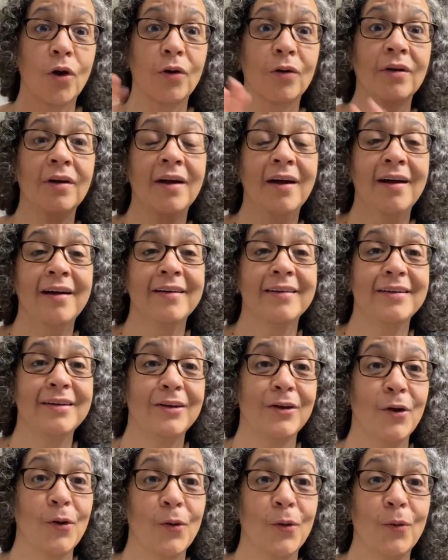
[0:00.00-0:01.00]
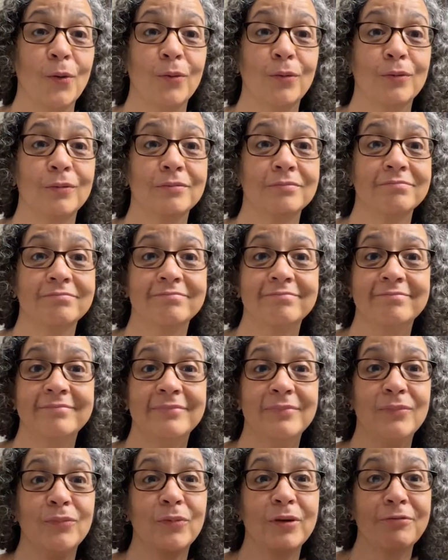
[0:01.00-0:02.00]
or, you know,
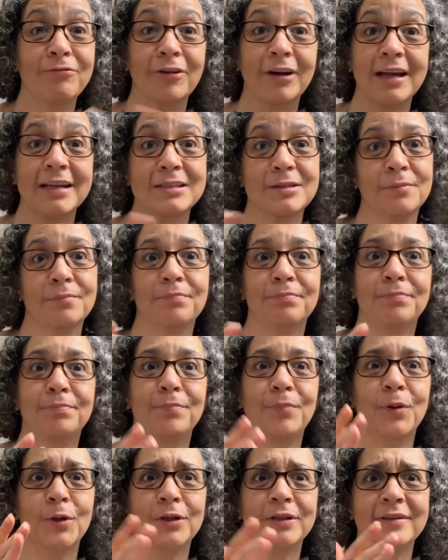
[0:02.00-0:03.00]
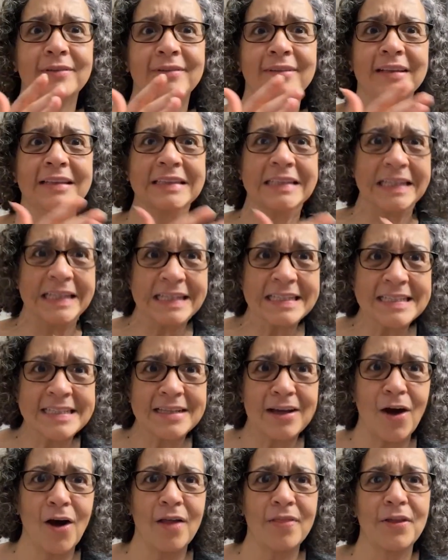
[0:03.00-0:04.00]
we forget to put the
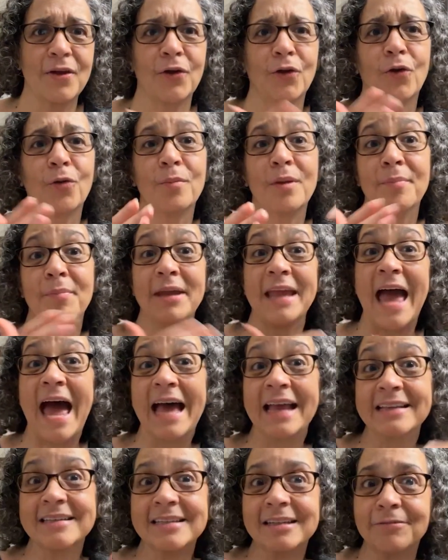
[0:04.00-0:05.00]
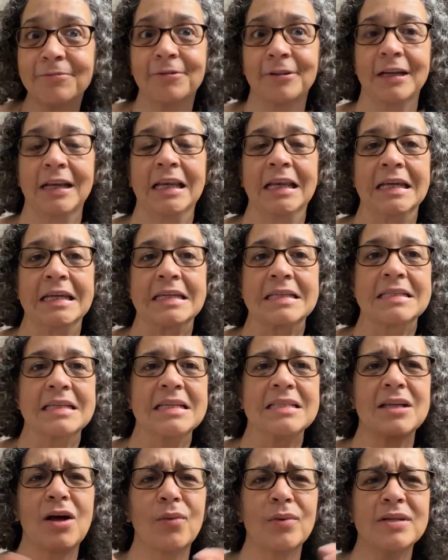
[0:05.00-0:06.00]
links on there, or maybe add different links.
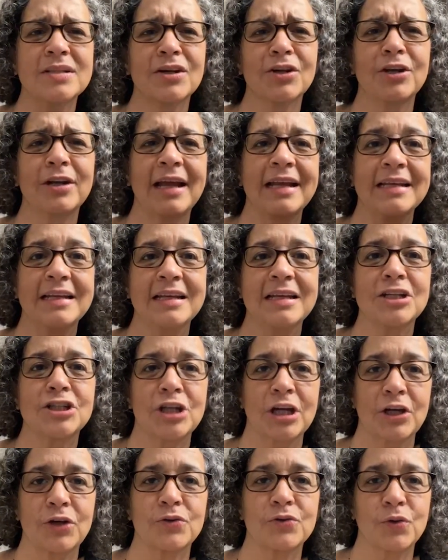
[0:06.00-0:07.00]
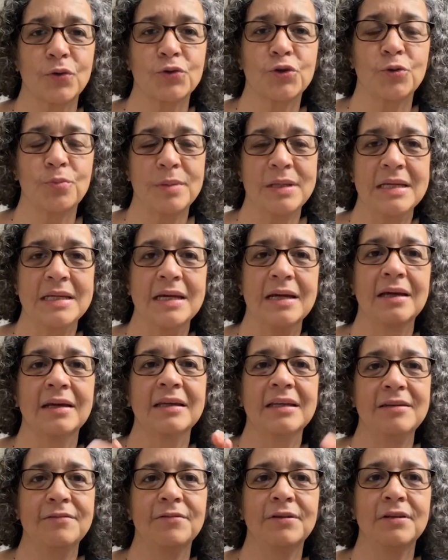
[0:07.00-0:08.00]
It's always a good idea to check your social media,
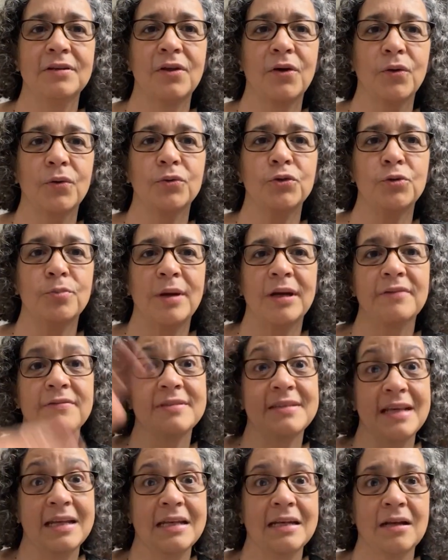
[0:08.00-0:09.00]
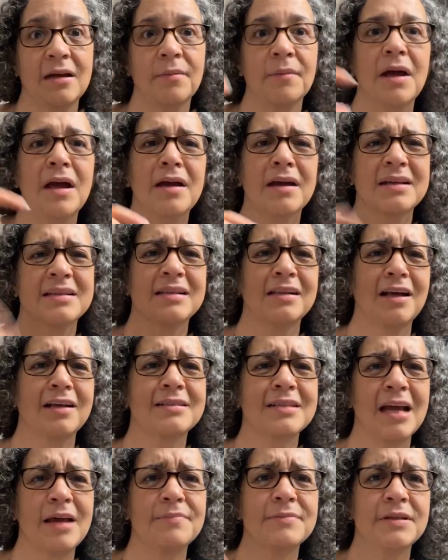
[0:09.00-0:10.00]
even though you might have set it up, because a
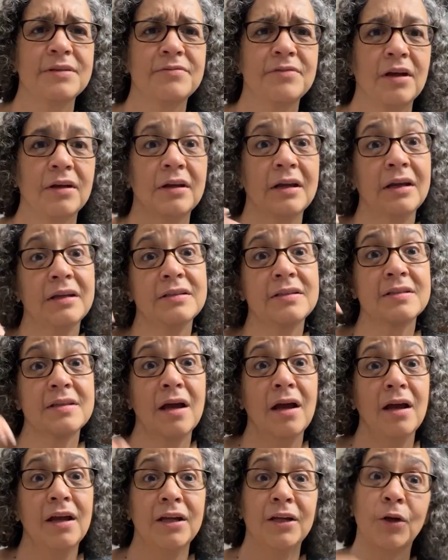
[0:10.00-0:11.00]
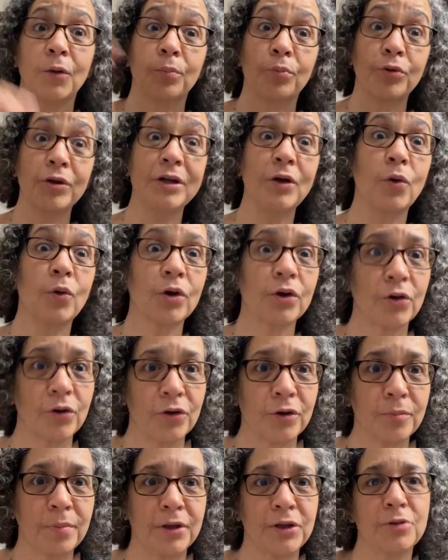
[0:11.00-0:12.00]
lot of times it's, you know,
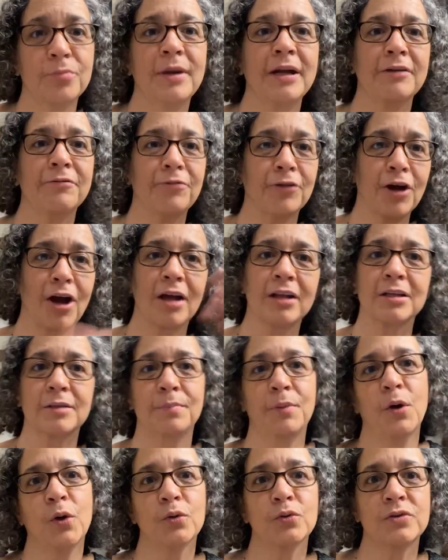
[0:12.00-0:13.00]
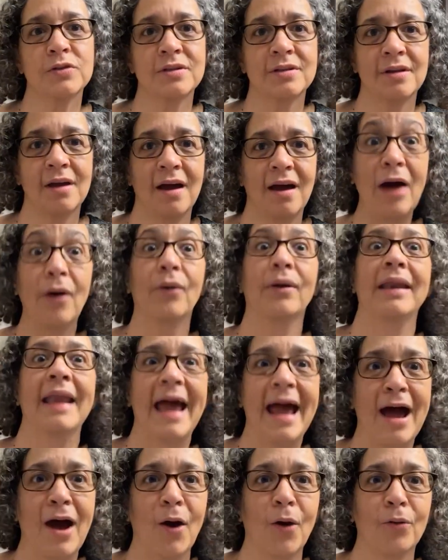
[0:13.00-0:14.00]
pre-ordered, but you might have forgotten to post out
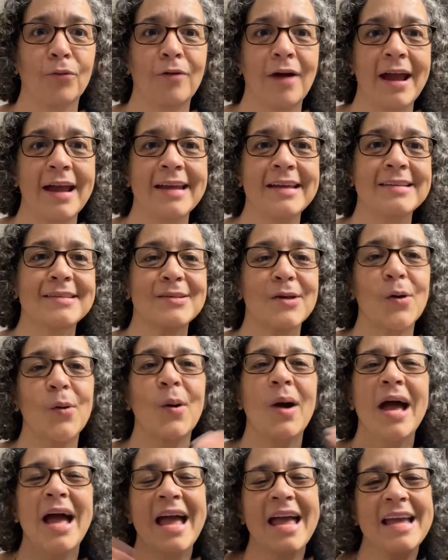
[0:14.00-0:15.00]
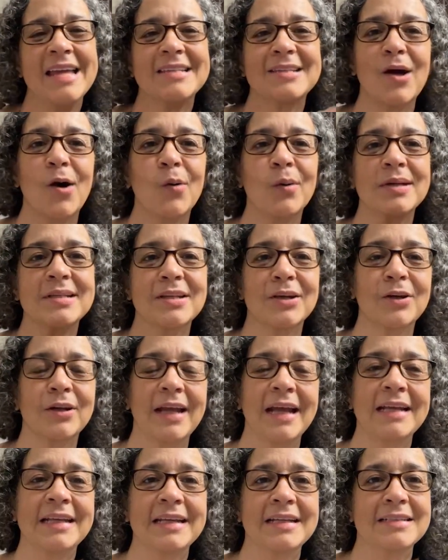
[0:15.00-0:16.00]
now, right? So it's always a
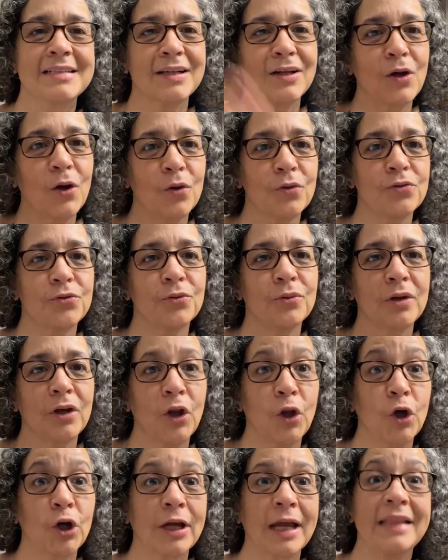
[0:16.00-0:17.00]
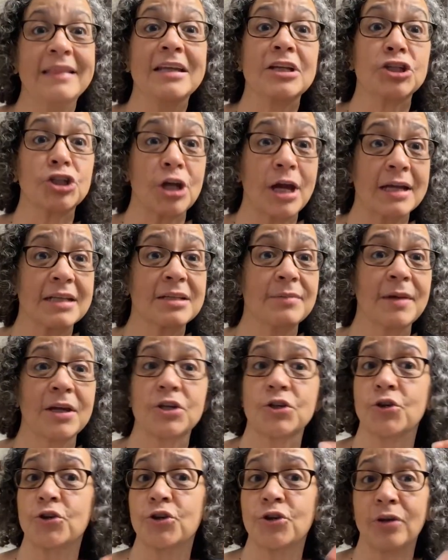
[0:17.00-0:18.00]
good idea to go through and look and then check to
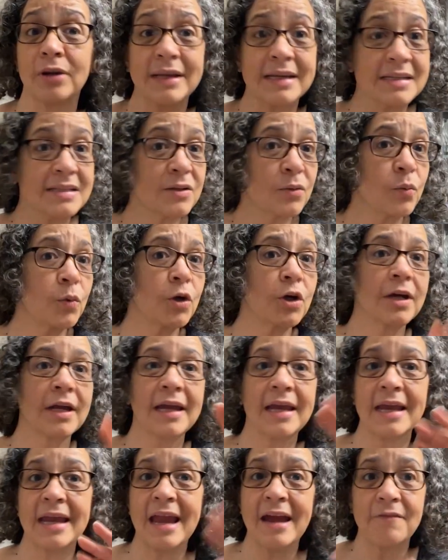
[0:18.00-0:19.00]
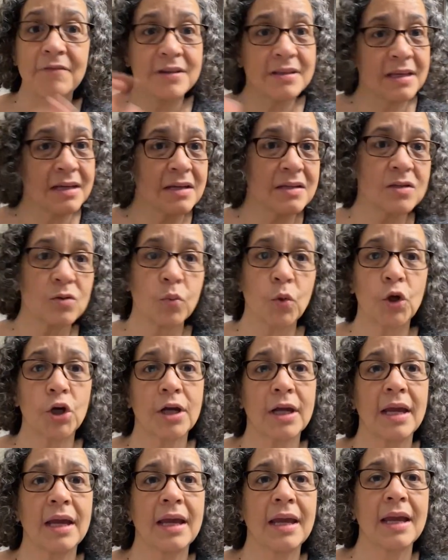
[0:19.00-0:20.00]
make sure your links are working, everything is
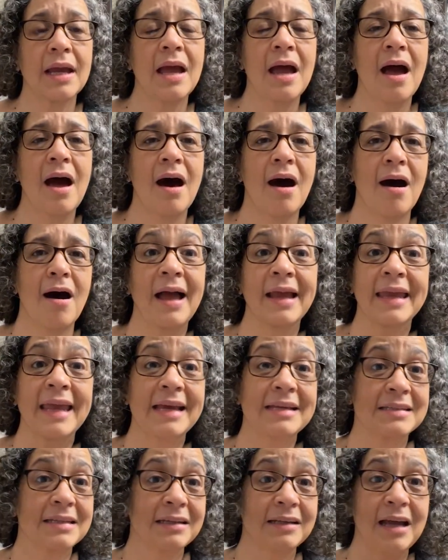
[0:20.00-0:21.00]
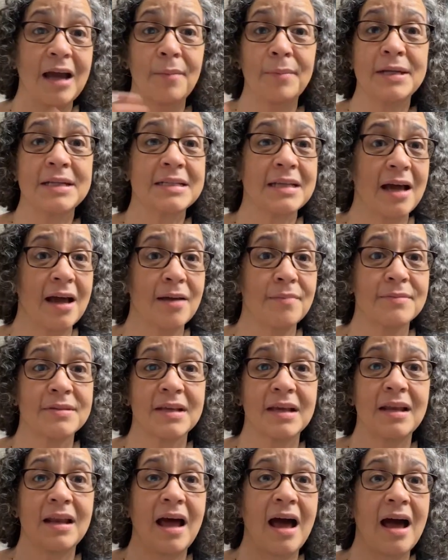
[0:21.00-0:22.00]
working. I can't tell you how many times
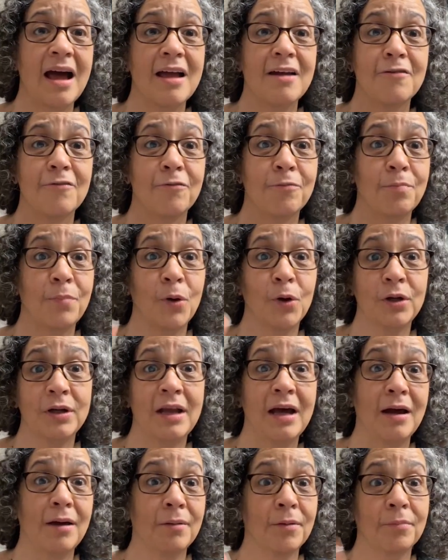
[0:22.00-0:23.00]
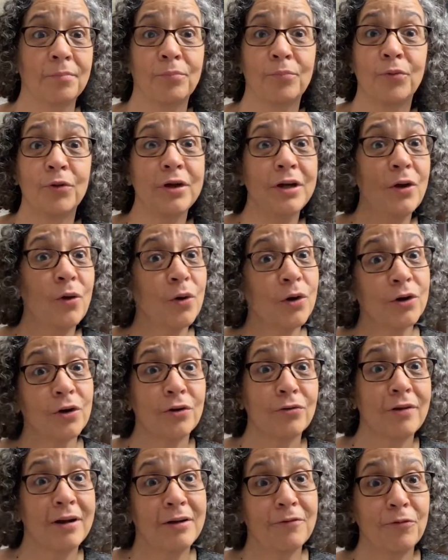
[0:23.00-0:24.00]
that I've put a
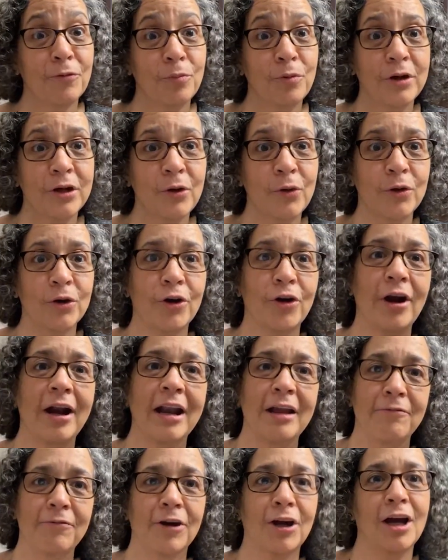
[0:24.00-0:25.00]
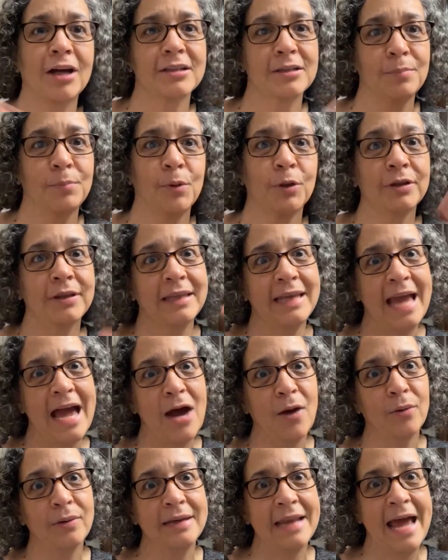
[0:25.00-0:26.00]
pre-order, ready for pre-order, and I forgot to put the
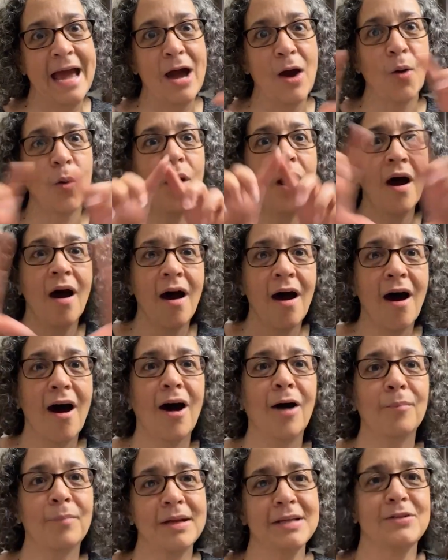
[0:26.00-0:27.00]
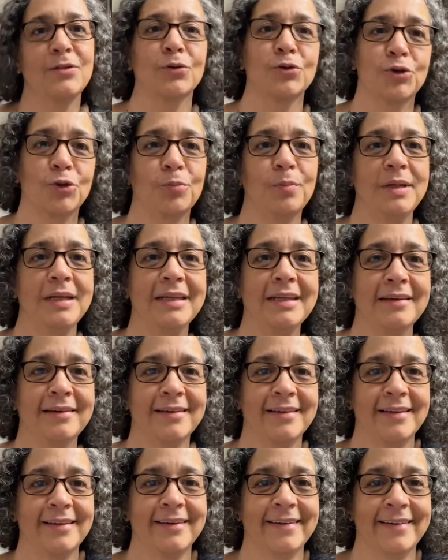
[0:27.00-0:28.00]
out now on my social media
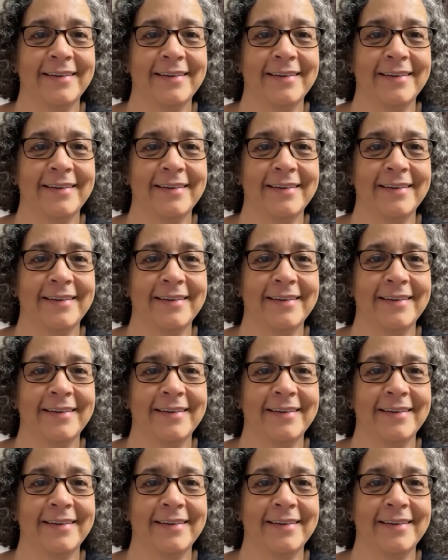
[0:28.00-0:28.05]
